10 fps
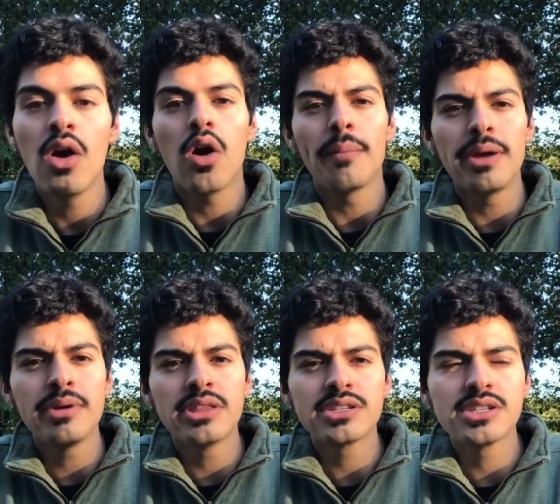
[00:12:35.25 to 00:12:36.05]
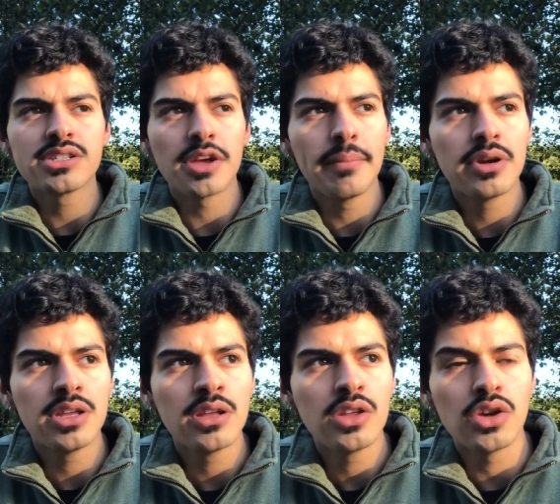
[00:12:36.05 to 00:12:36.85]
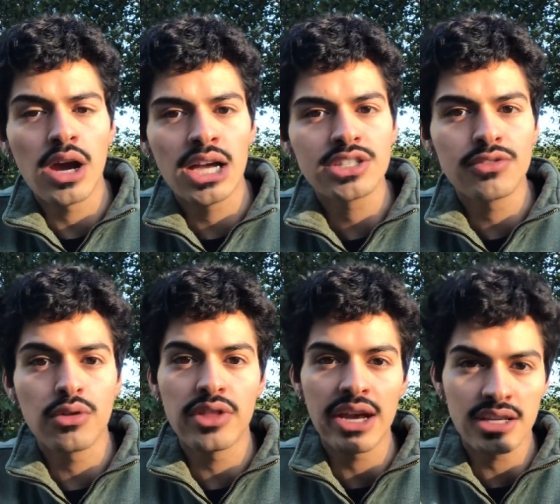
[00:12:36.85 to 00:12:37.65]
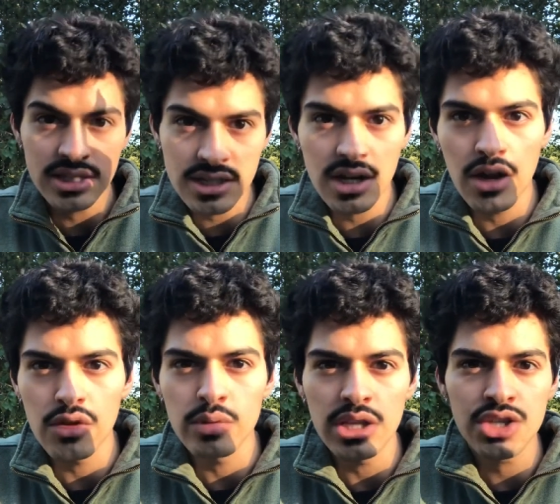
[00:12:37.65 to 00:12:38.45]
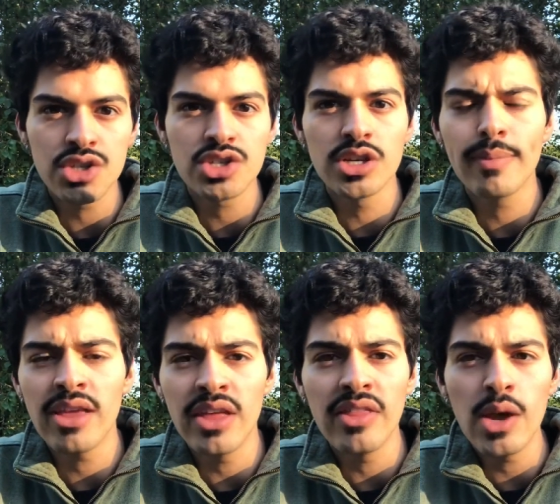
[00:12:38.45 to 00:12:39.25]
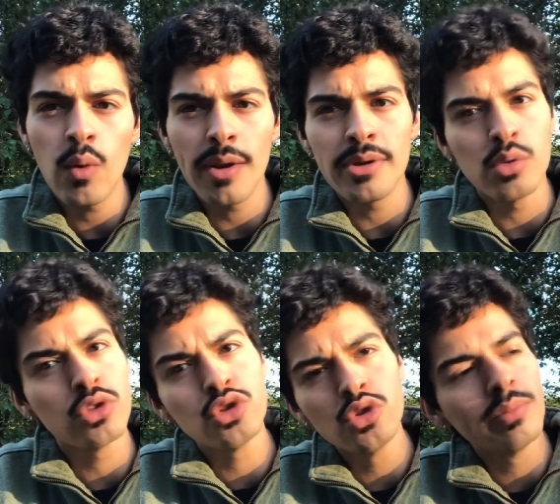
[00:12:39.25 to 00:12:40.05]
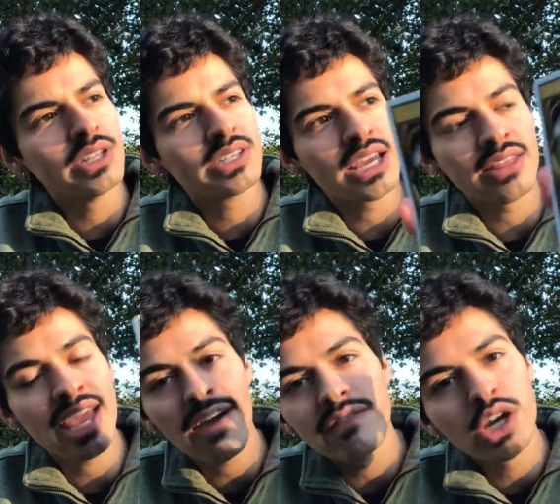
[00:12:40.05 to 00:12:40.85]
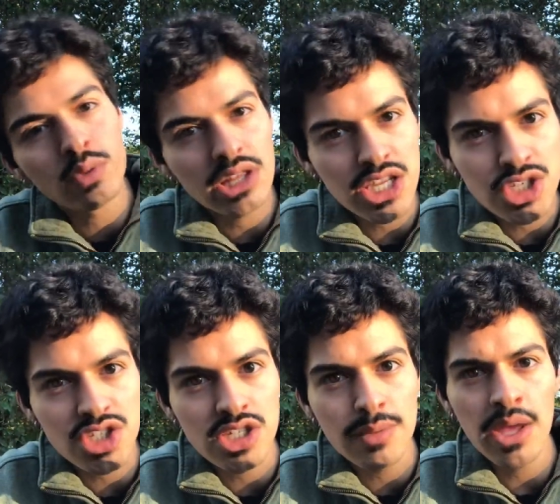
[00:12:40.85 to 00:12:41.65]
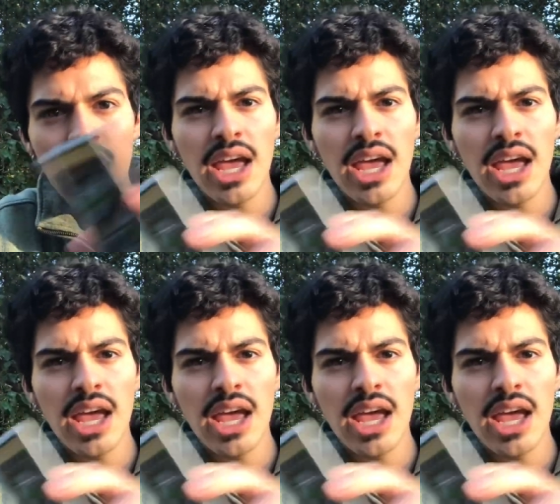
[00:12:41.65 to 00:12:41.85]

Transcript: or maybe this is somebody you're asking for that it isn't another relationship and then they want to be with you but it's like they have their relationship